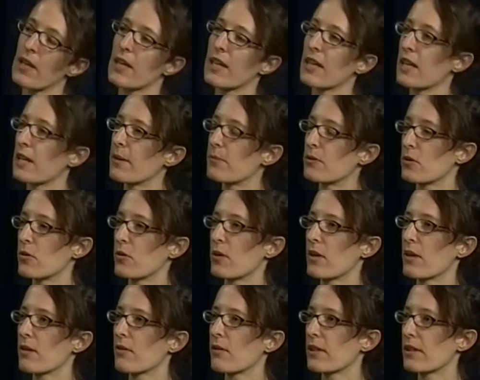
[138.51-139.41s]
keep
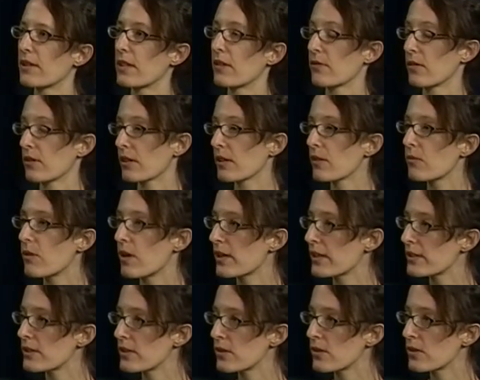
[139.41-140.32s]
doing what they really
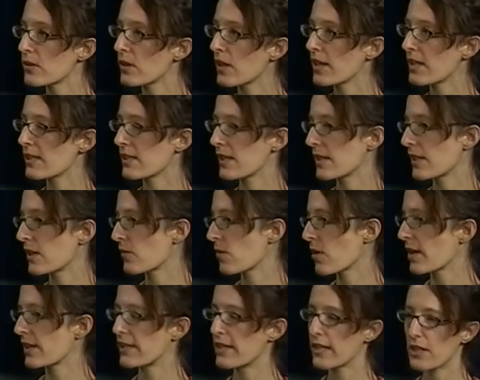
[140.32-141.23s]
want to do. Like say they
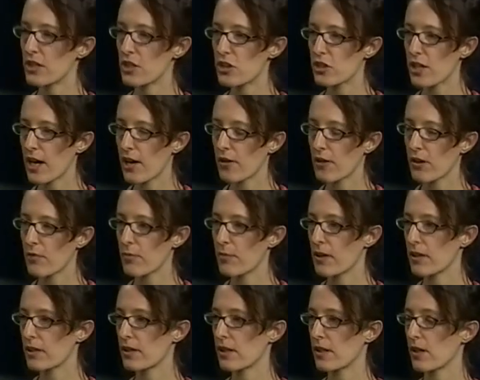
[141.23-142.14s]
want to take a shower,
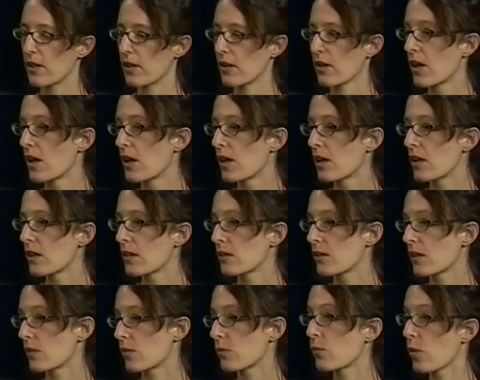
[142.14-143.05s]
but they're
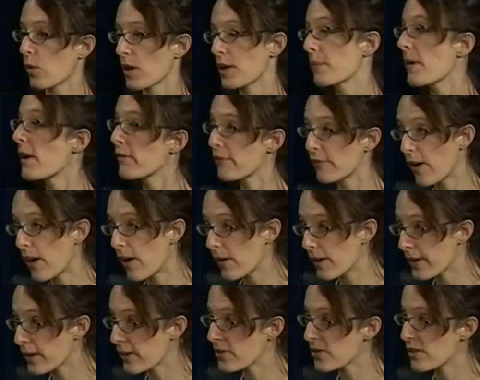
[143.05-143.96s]
they're worried about
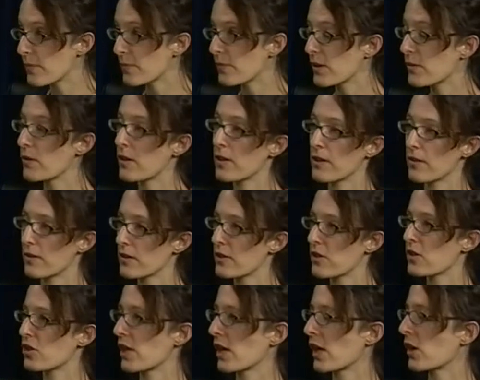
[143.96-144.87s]
falling or something while they're
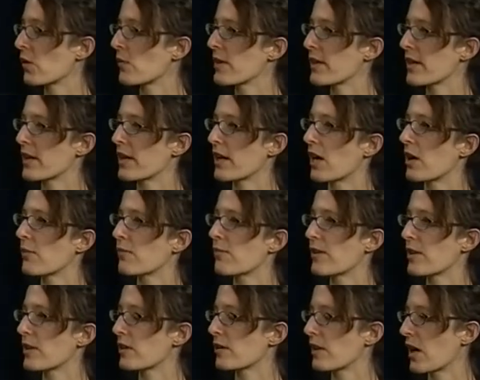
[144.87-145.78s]
in the shower. We can
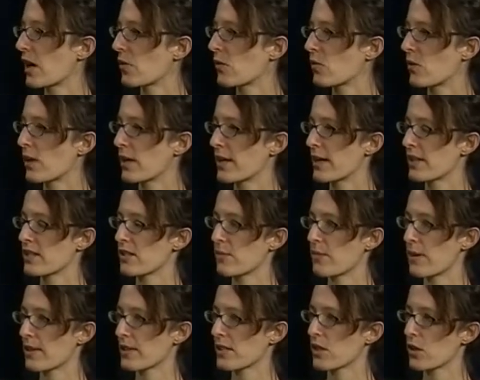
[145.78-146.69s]
help figure out what is
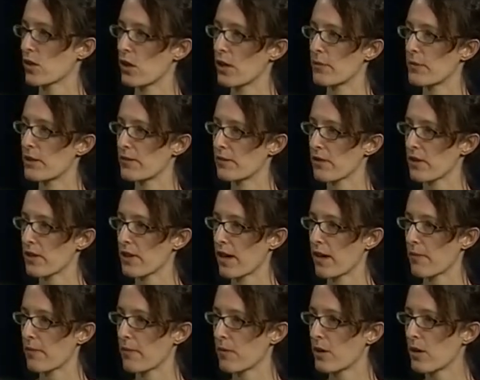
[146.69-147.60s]
the best equipment for
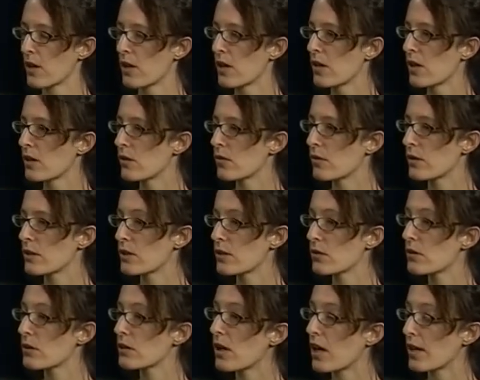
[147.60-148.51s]
them. Mm -hmm. We
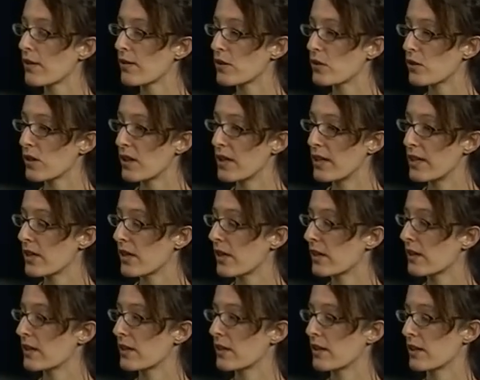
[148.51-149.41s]
do a lot of training
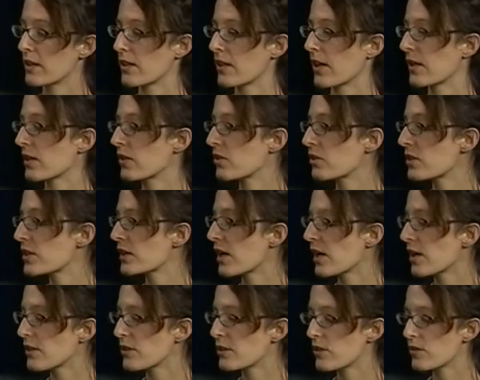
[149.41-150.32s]
on energy
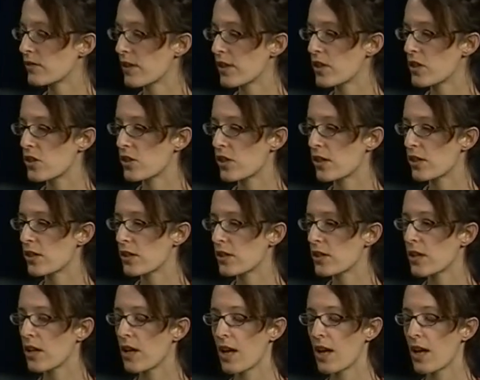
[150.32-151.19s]
conservation